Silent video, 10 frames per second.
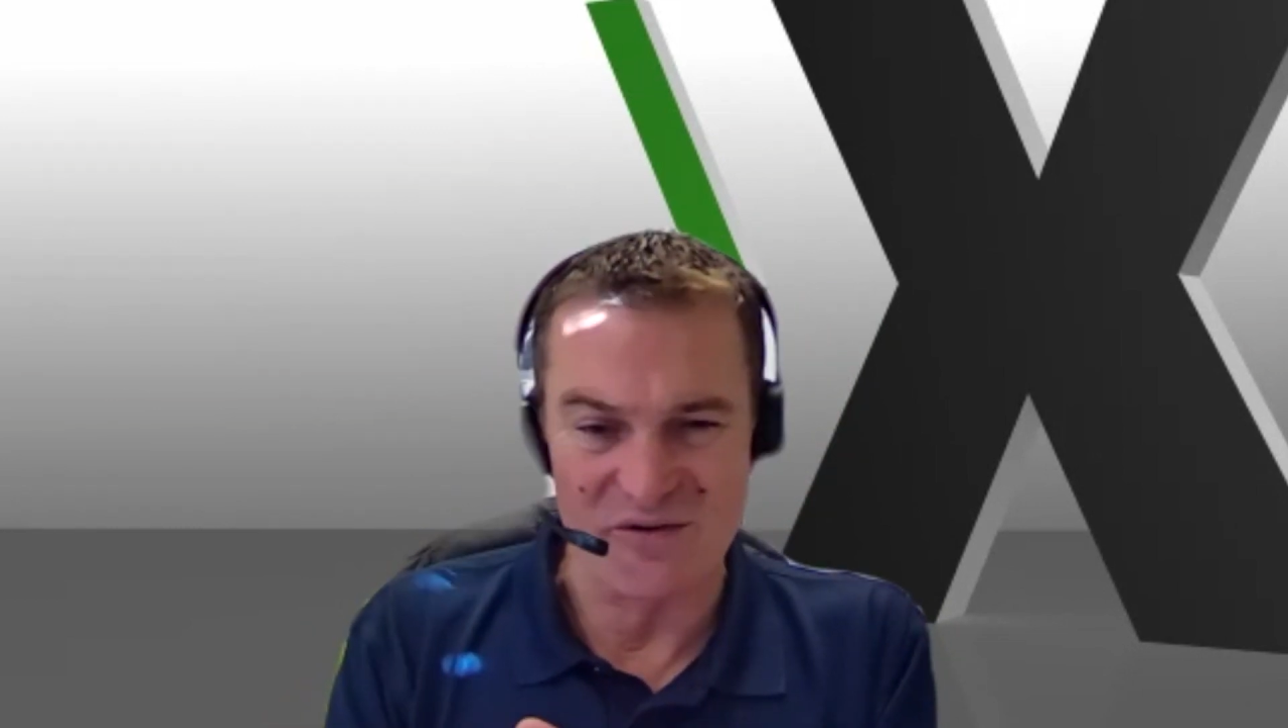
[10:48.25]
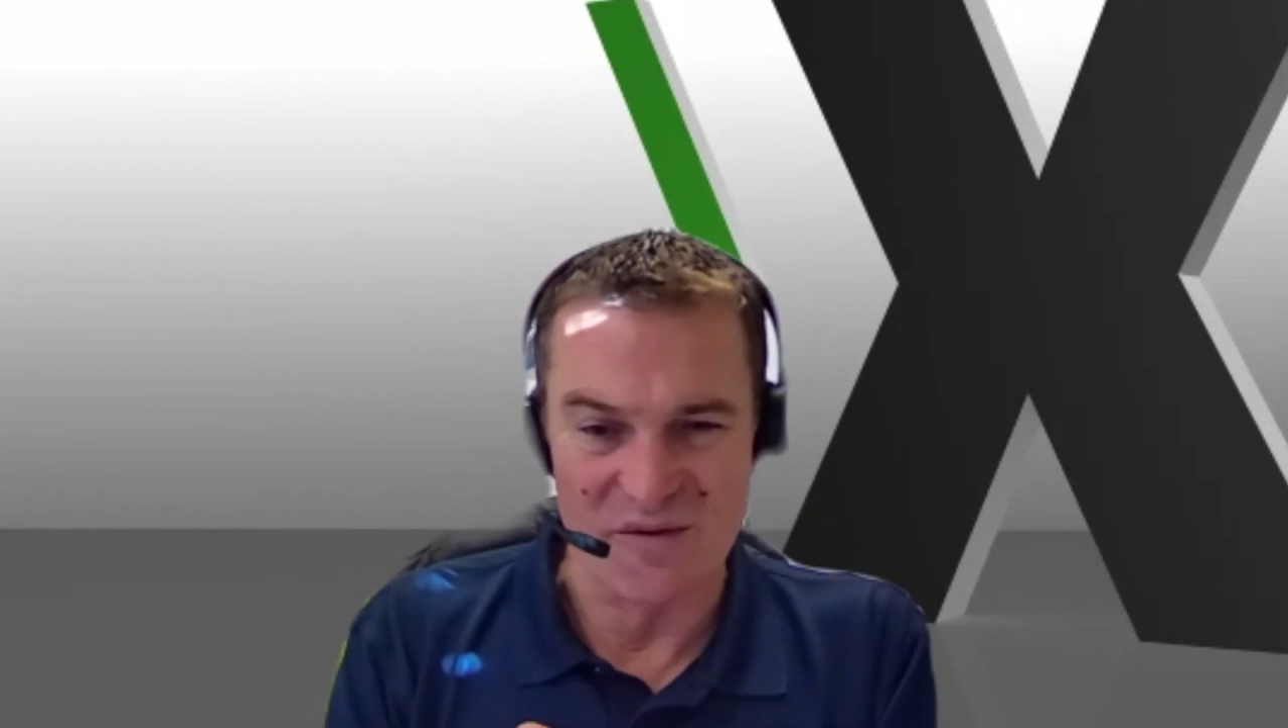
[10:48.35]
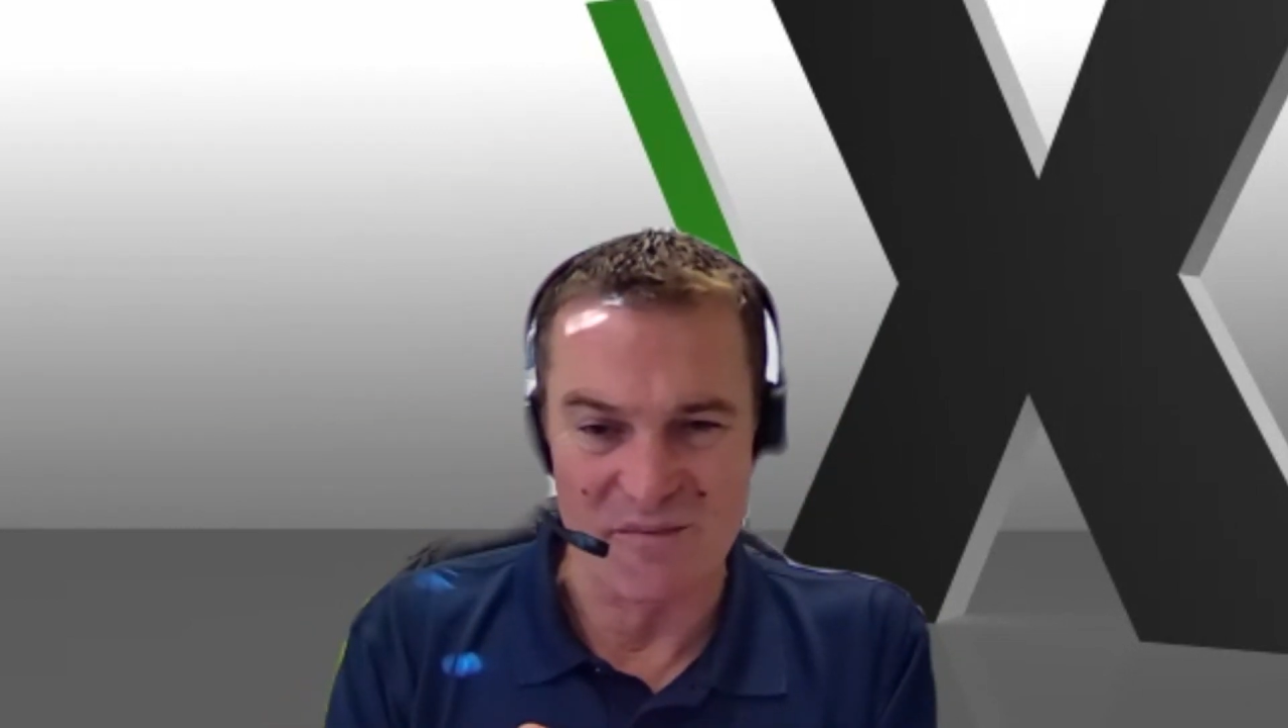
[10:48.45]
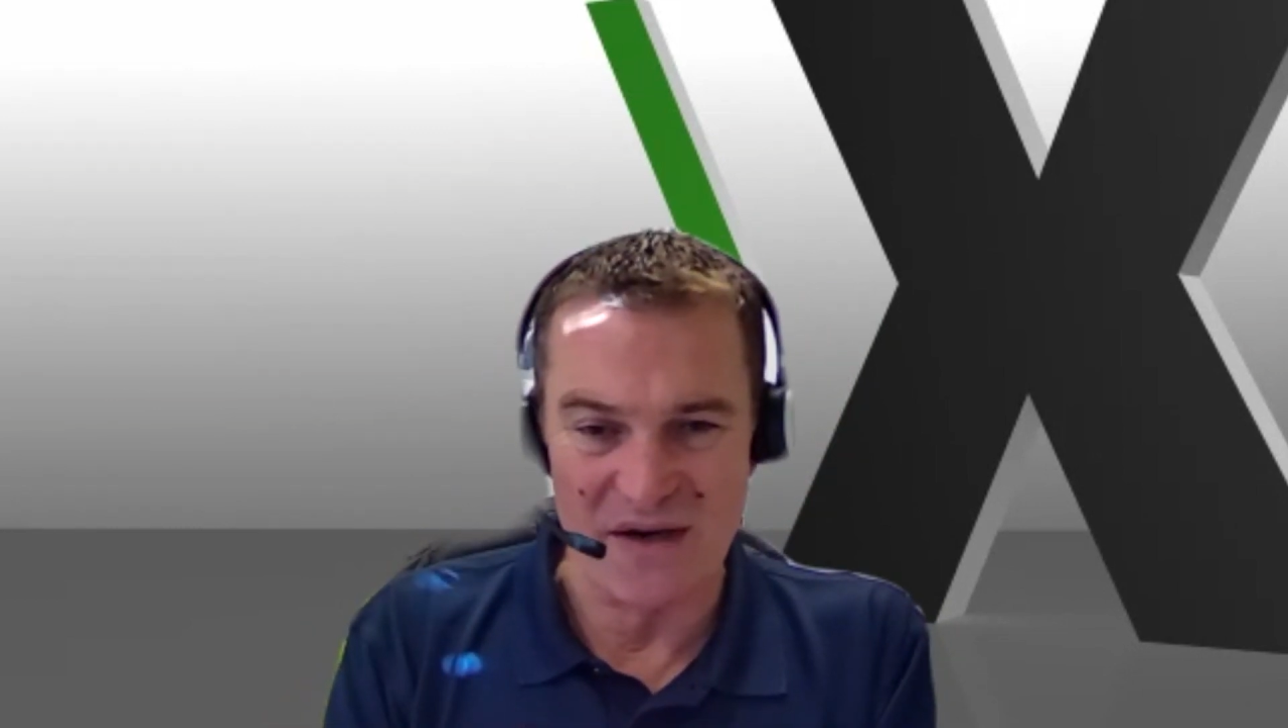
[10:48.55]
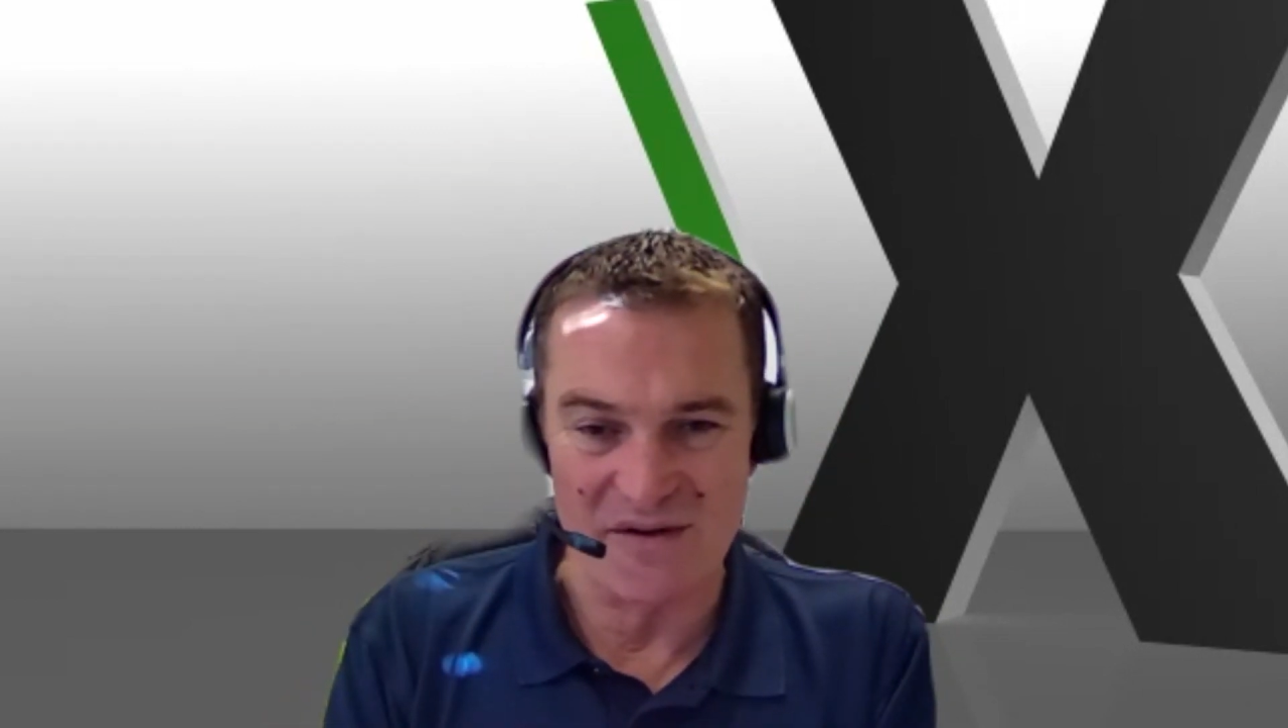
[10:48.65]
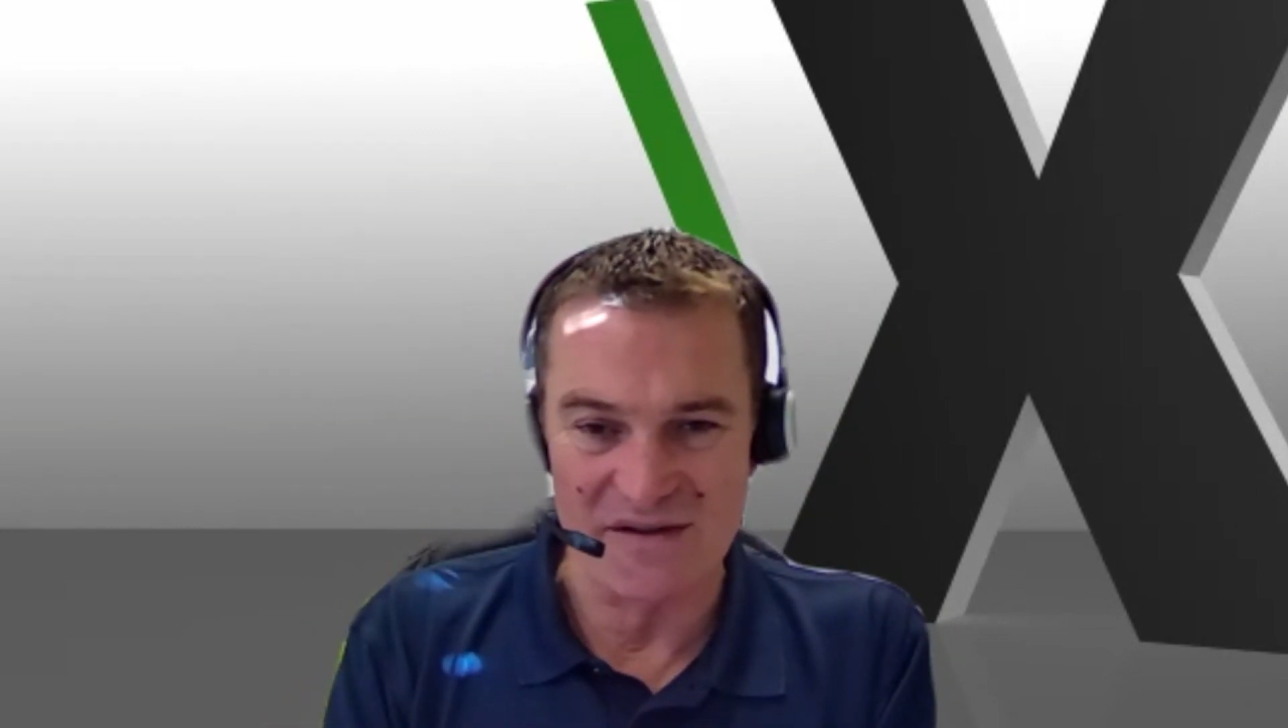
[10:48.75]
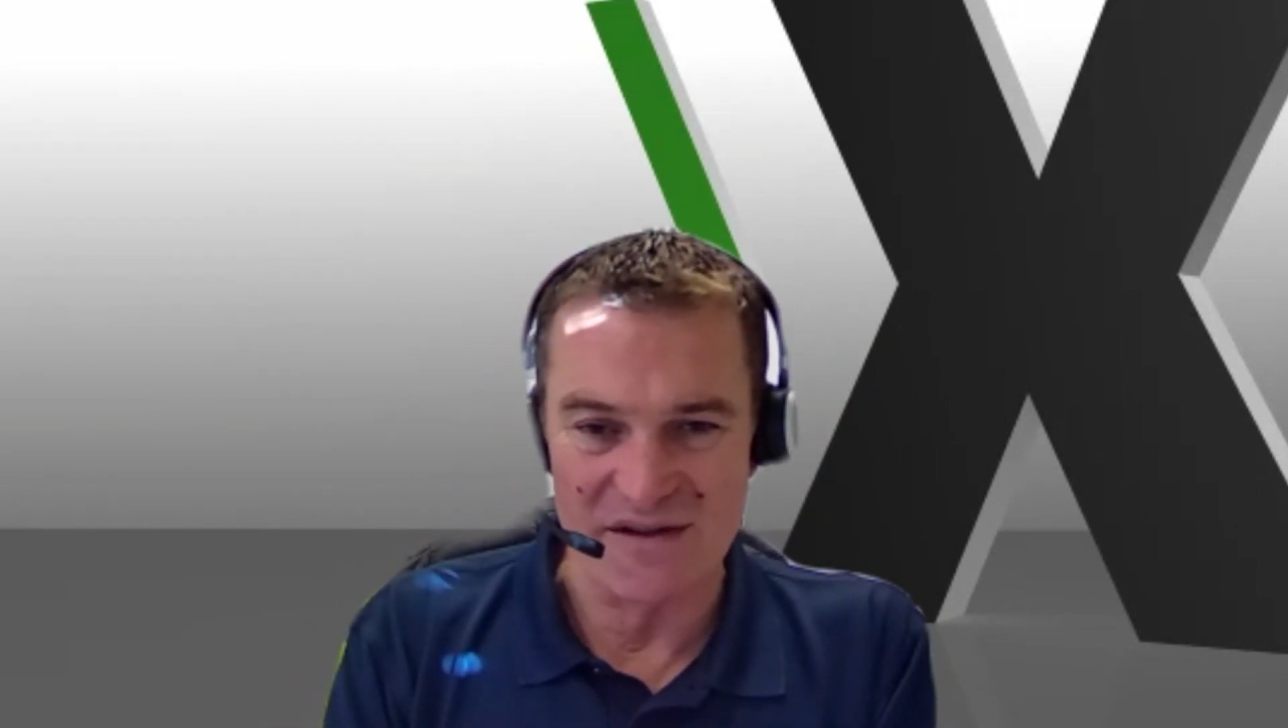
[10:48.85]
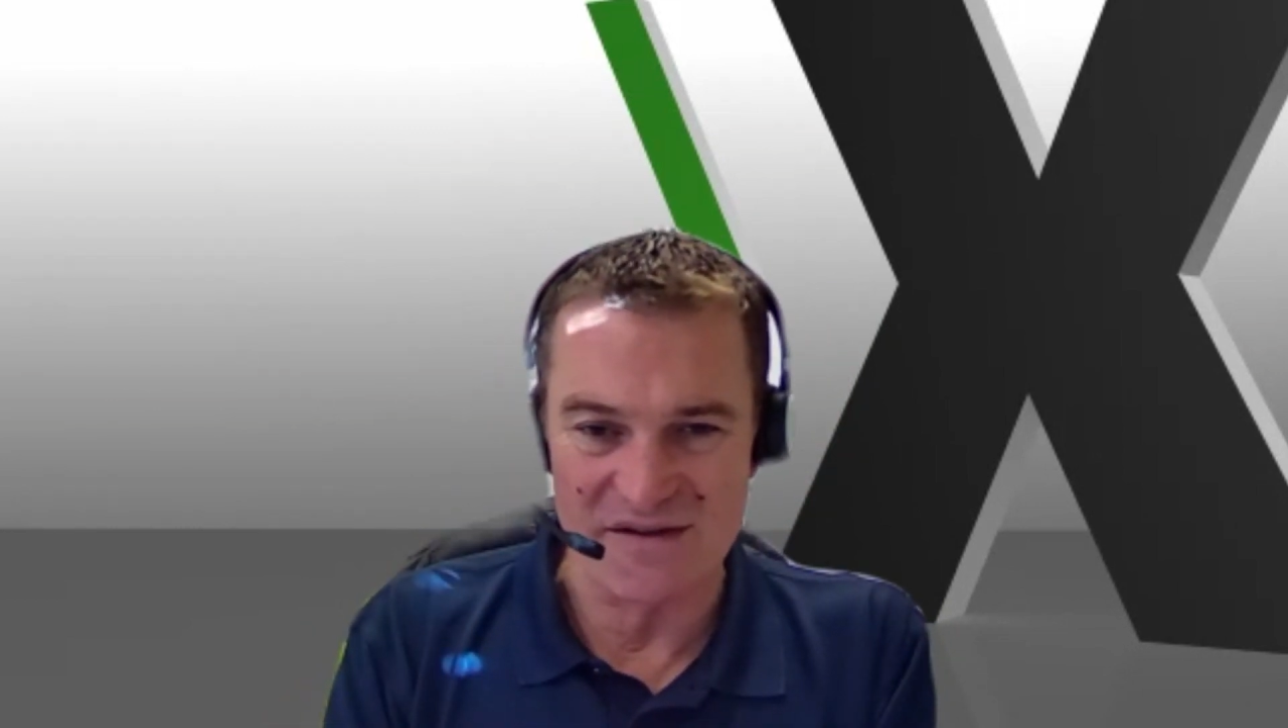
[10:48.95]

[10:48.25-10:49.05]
components.